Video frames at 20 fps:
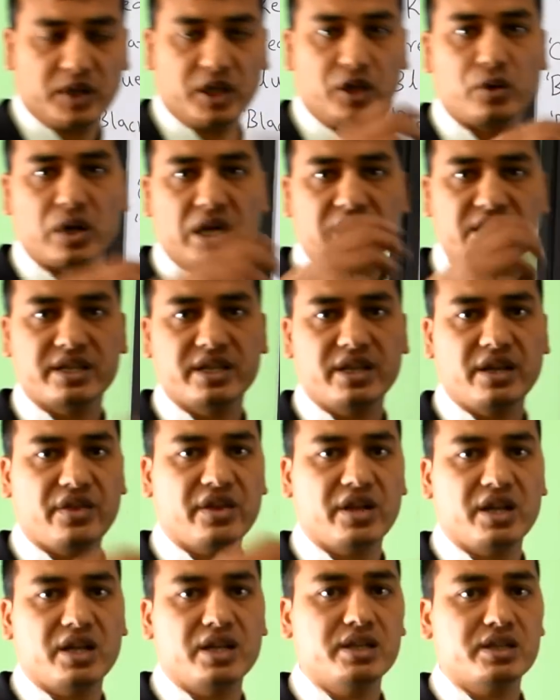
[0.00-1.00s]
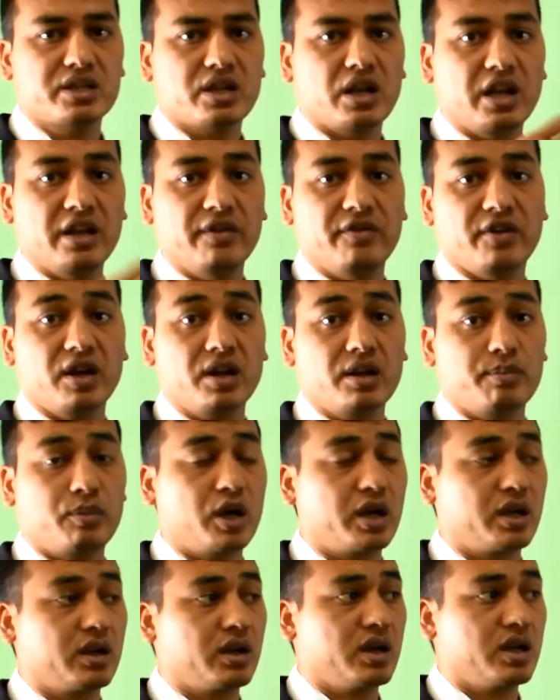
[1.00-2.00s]
You can see there is a lever,
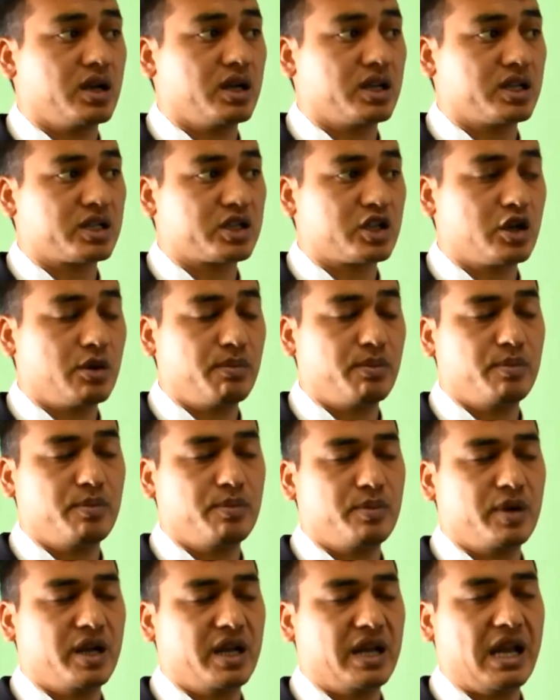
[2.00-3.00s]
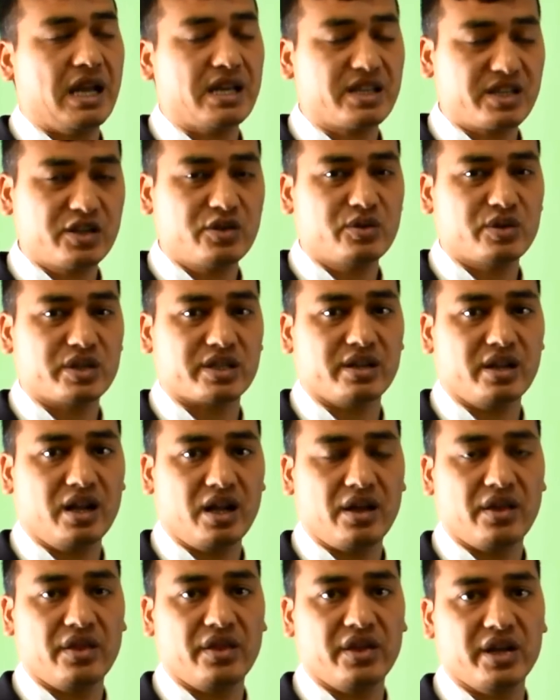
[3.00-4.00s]
but some
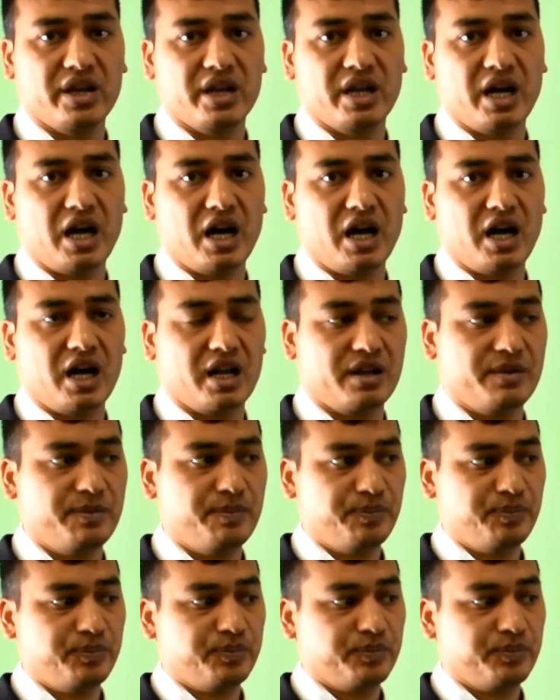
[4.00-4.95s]
extinguisher they are